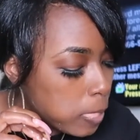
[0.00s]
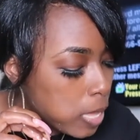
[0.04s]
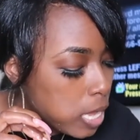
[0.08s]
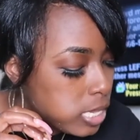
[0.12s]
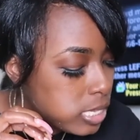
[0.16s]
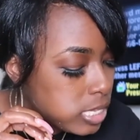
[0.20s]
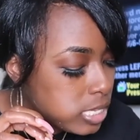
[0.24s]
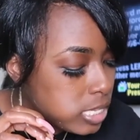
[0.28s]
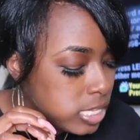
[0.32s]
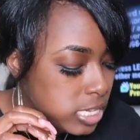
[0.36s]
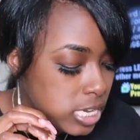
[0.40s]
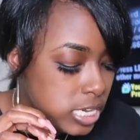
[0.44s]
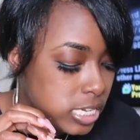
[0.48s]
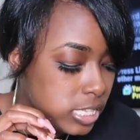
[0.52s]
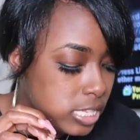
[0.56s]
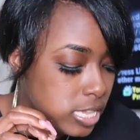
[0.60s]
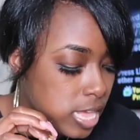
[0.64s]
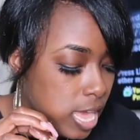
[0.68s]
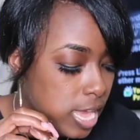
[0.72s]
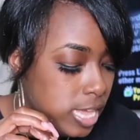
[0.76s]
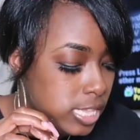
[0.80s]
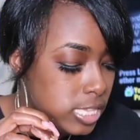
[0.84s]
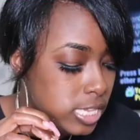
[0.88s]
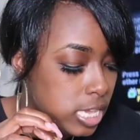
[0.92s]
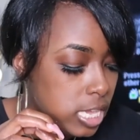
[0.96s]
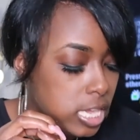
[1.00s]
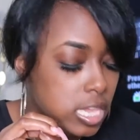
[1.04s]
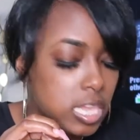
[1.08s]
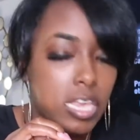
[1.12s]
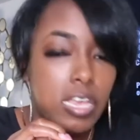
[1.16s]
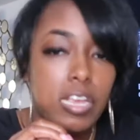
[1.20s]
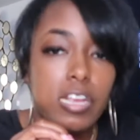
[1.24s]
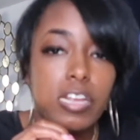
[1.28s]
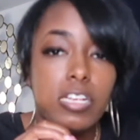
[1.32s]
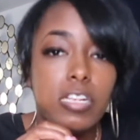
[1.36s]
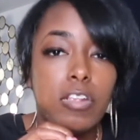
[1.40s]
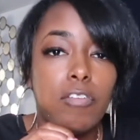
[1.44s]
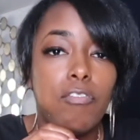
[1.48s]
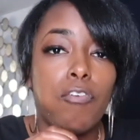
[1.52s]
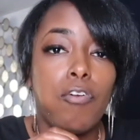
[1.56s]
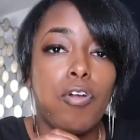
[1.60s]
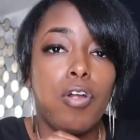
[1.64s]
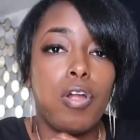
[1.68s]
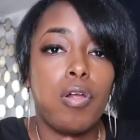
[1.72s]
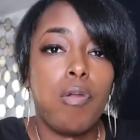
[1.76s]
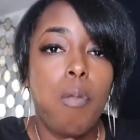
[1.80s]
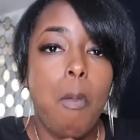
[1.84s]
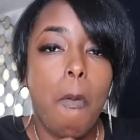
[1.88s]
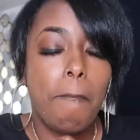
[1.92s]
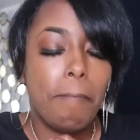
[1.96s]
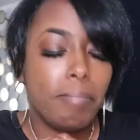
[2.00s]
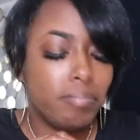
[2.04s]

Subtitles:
6 to 18 years for